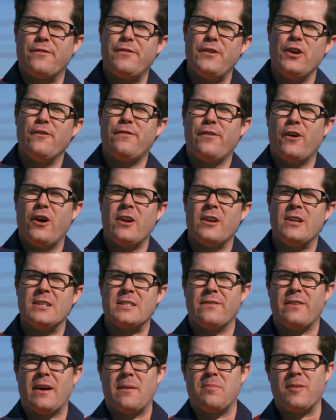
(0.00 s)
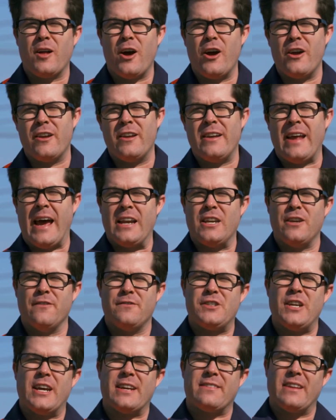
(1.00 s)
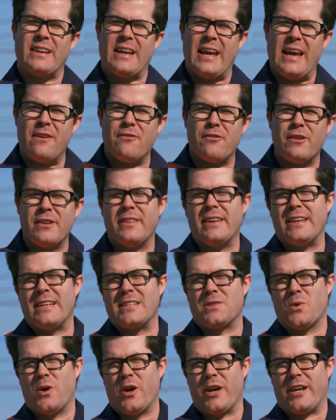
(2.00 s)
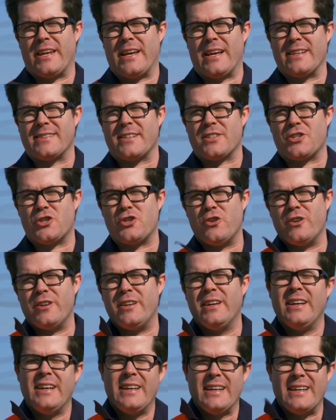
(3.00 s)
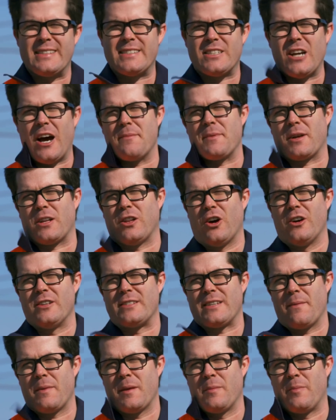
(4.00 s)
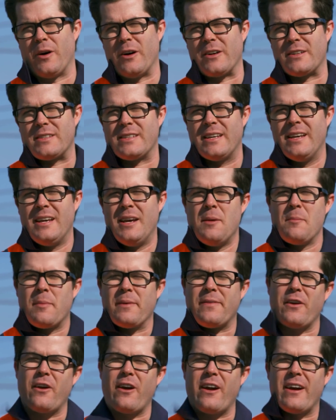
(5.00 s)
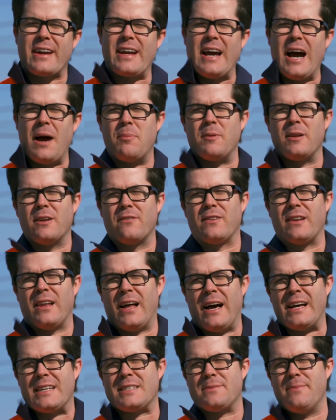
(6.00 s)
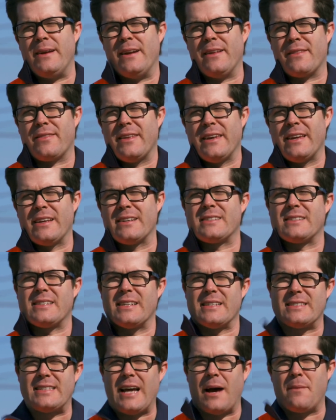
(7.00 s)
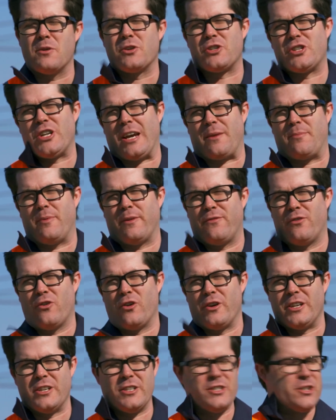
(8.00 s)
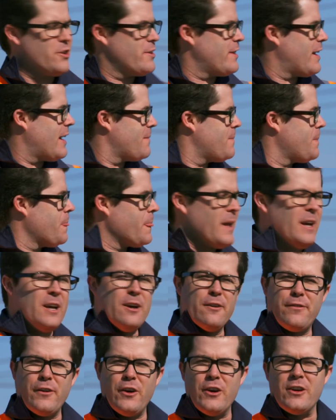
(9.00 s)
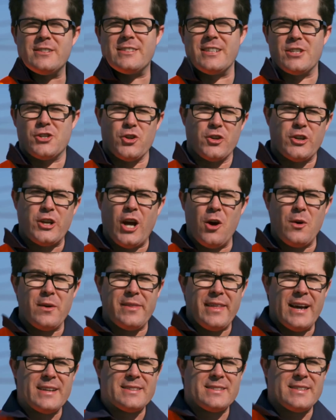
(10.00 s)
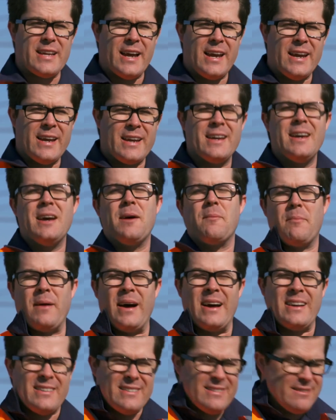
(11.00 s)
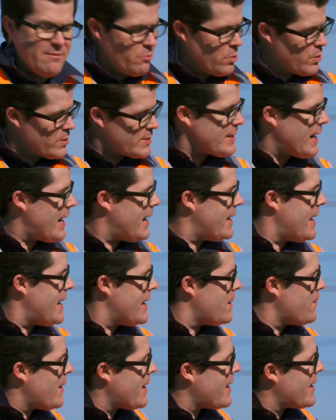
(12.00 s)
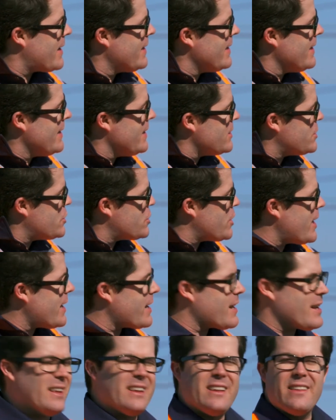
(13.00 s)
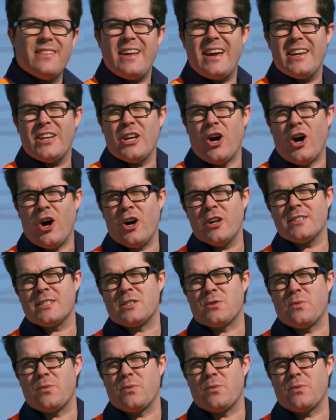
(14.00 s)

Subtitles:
a few photos have uploaded and you've checked that everything is working as it should, it's time to close up the box. But there are a couple of last minute things to double check before you do that. First, it should go without saying, but we'll say it anyway, check that your on